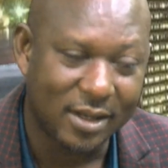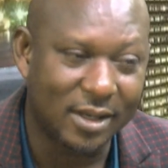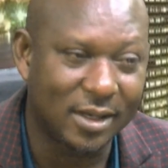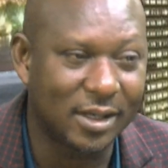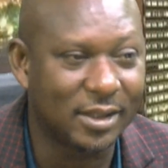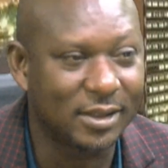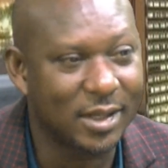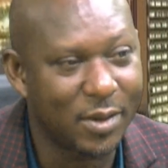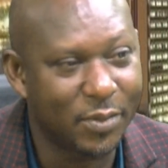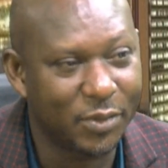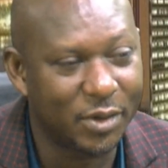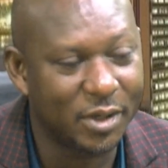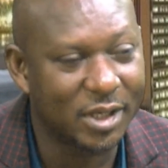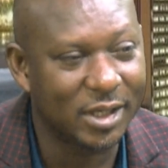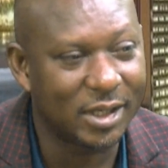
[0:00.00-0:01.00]
The exam
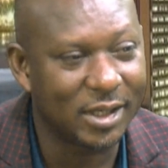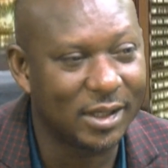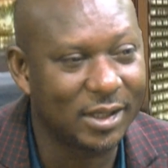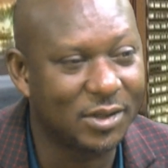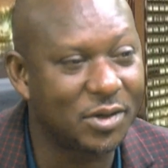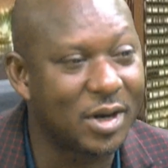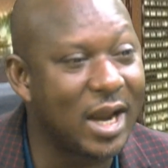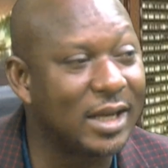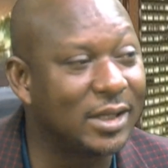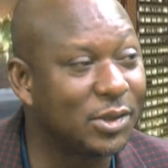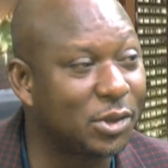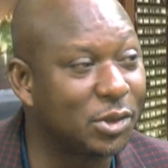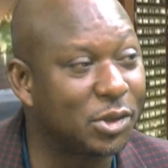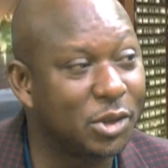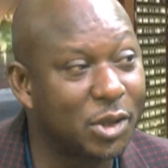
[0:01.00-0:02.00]
body tries
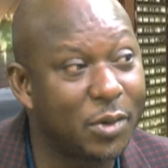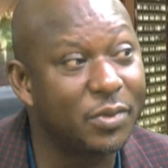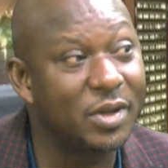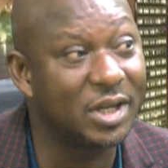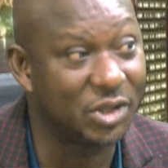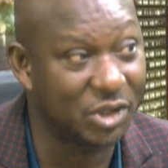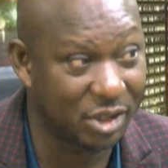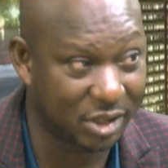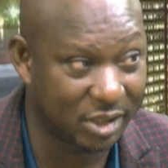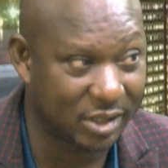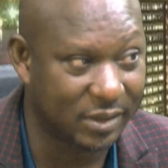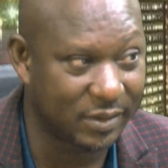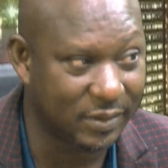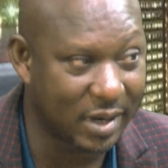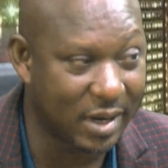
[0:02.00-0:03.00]
to stop the
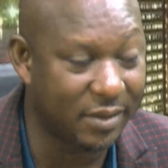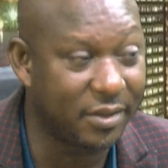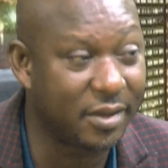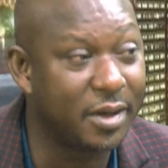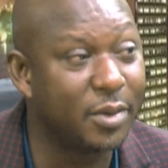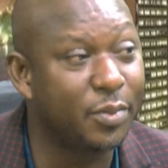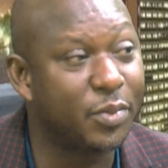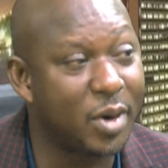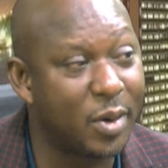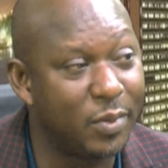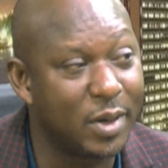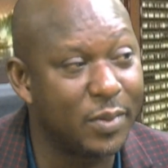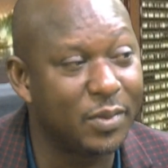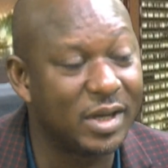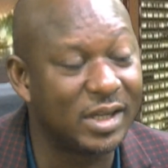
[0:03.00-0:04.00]
cheating. I think the
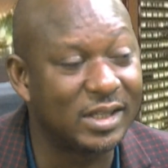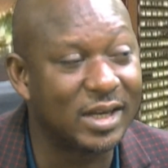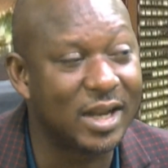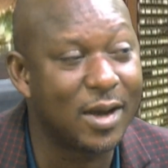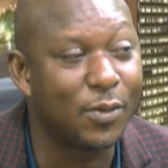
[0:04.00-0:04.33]
problem is now